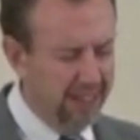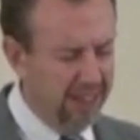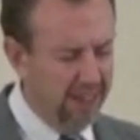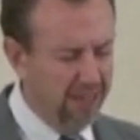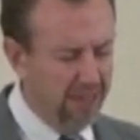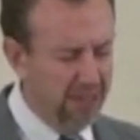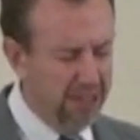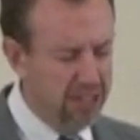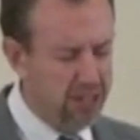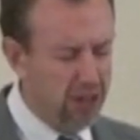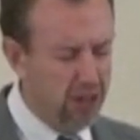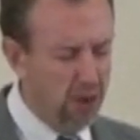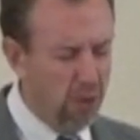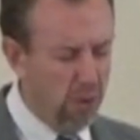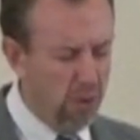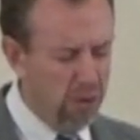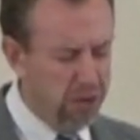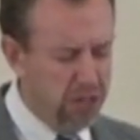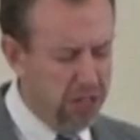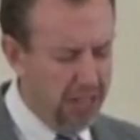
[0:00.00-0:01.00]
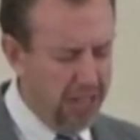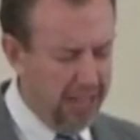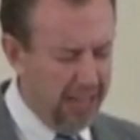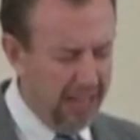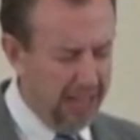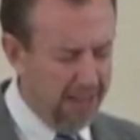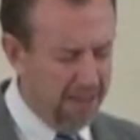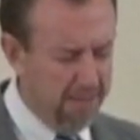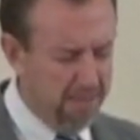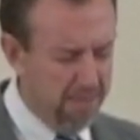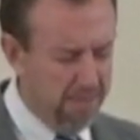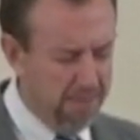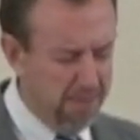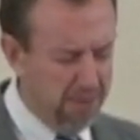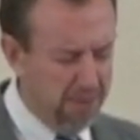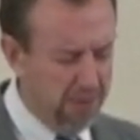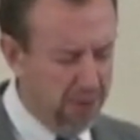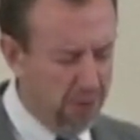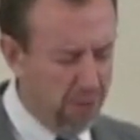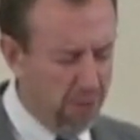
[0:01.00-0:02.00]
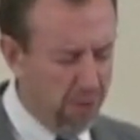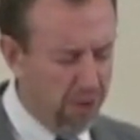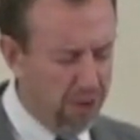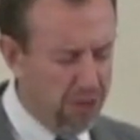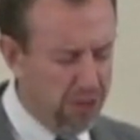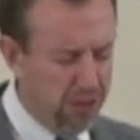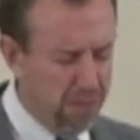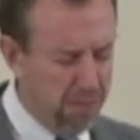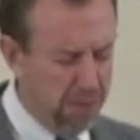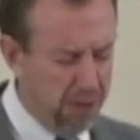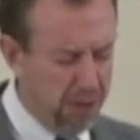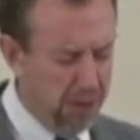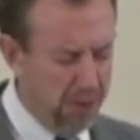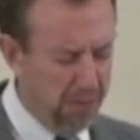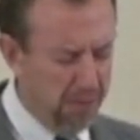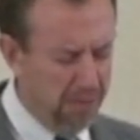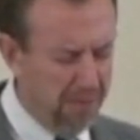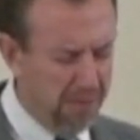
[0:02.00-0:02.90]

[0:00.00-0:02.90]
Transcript: on this Lord's Day to worship you.